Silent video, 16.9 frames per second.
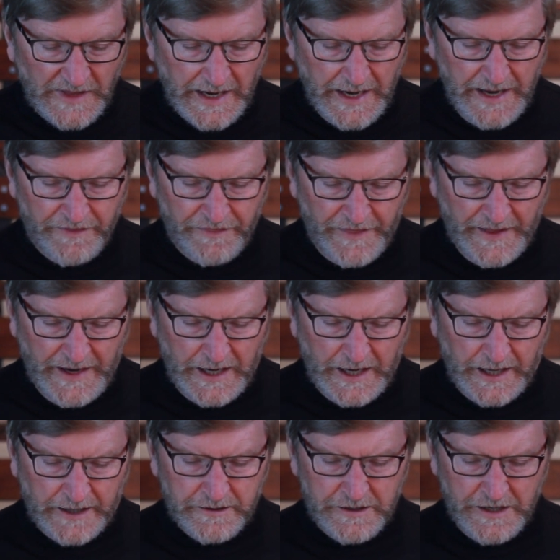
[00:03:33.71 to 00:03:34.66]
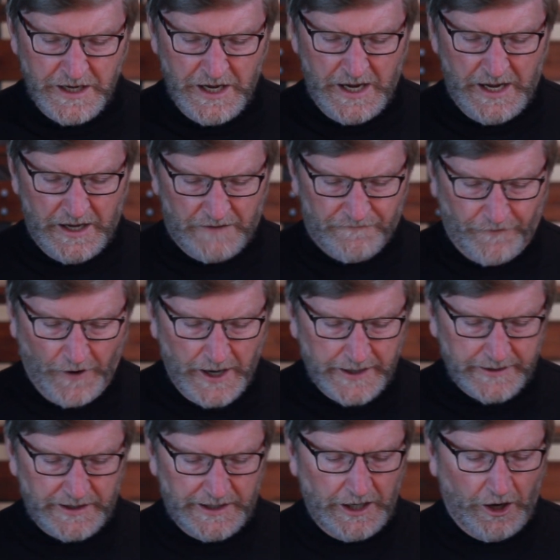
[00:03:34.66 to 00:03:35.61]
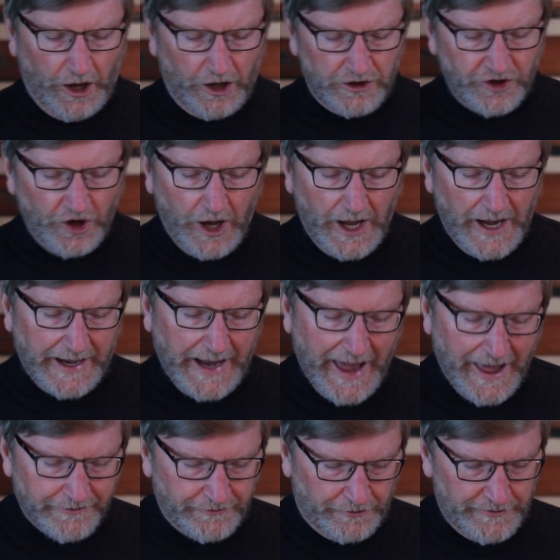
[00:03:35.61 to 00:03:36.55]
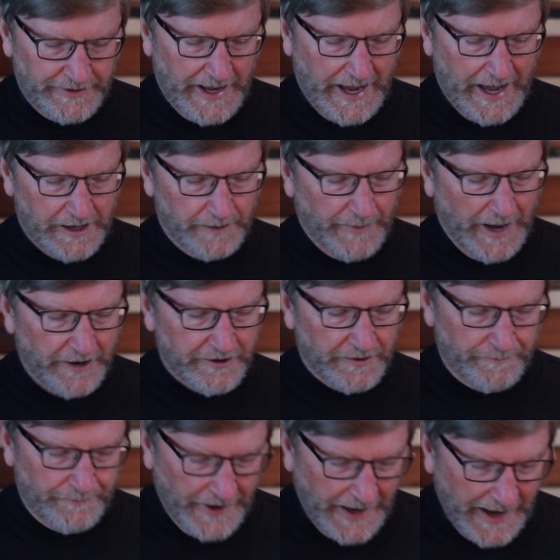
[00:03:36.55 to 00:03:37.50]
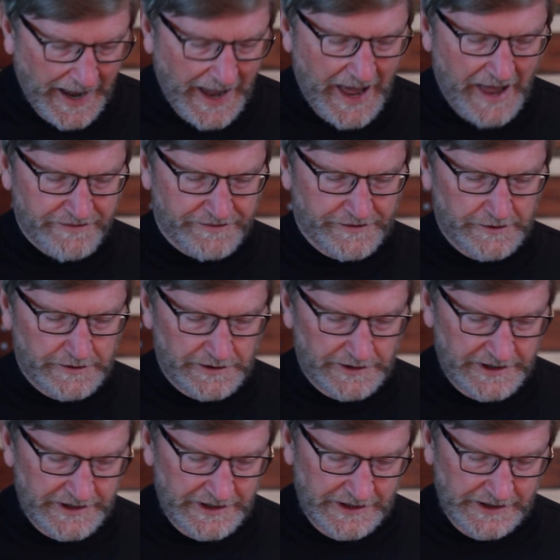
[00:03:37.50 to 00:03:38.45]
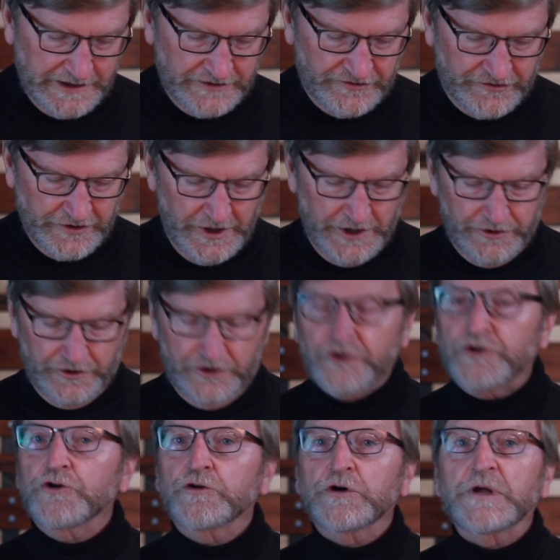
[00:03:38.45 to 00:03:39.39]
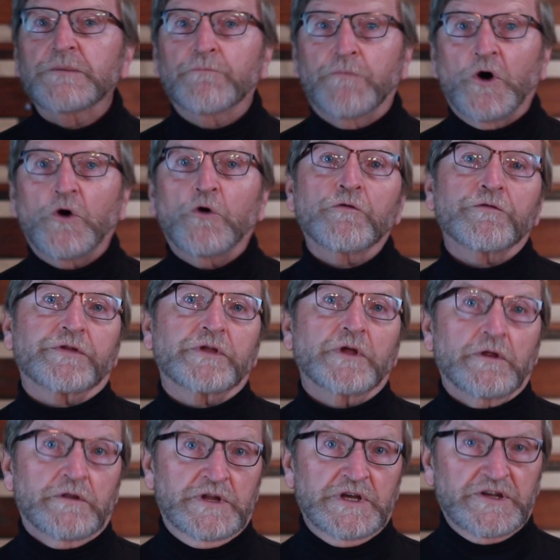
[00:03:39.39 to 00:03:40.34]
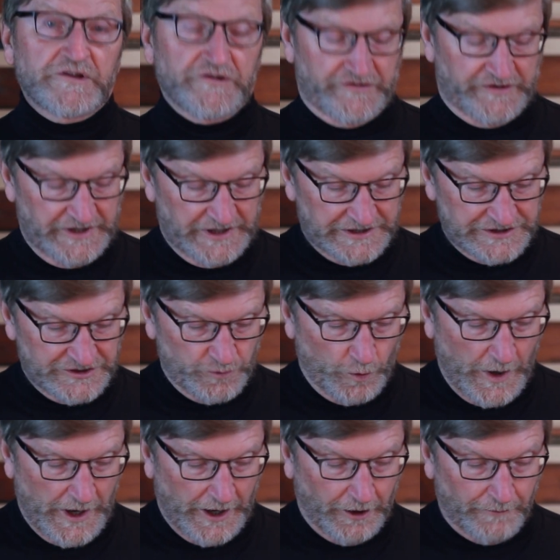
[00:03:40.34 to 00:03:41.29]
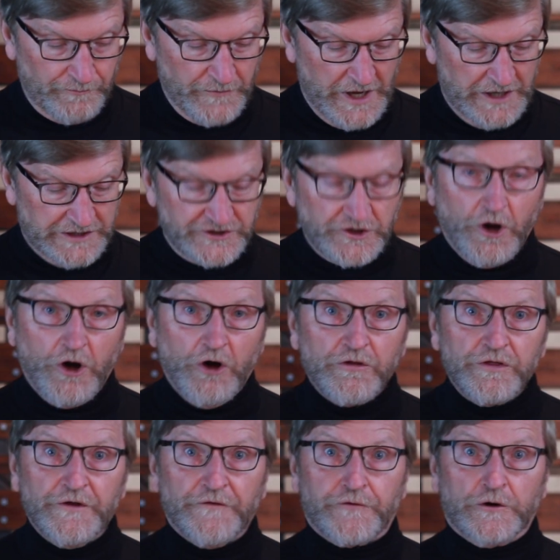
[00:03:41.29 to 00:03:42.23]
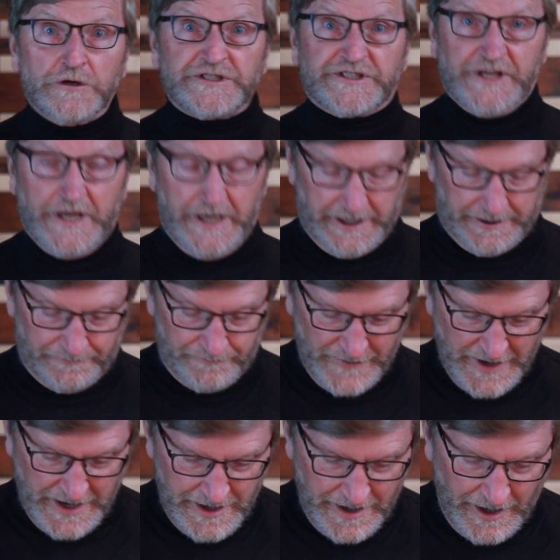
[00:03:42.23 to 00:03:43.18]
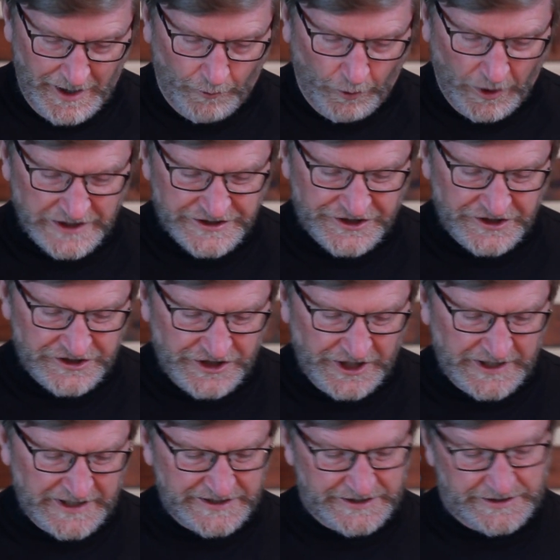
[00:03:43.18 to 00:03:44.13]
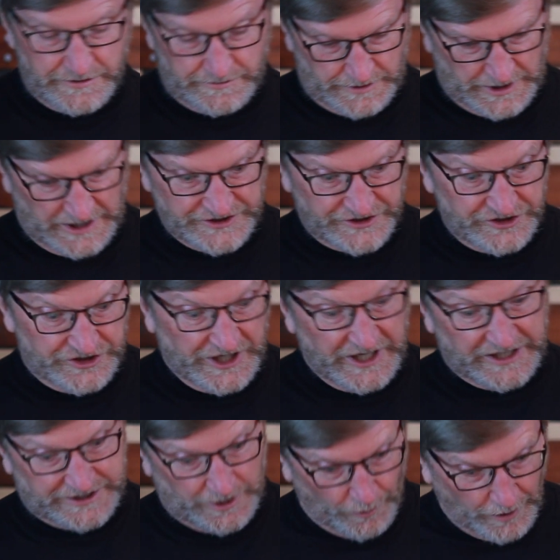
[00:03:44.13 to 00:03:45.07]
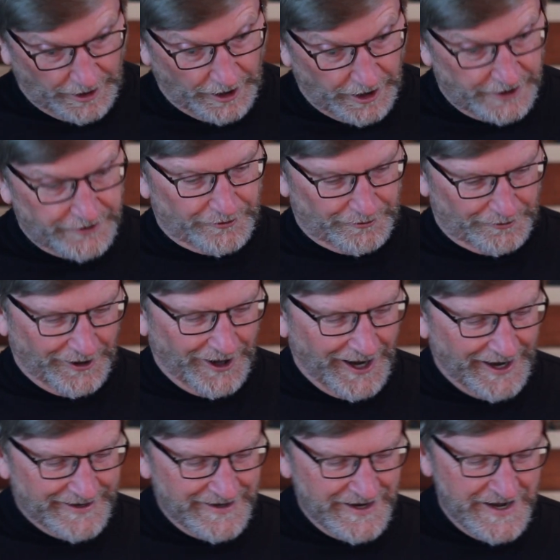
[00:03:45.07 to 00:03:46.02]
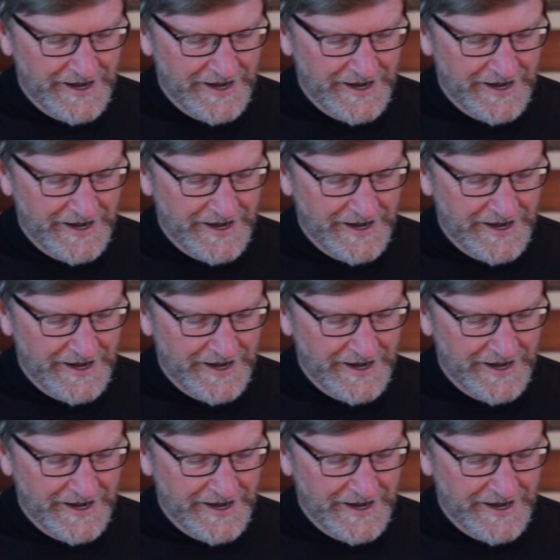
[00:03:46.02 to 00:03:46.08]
And then finally, I'll talk after that about a path that leads to doing both these things well. So the first thing, I want to underline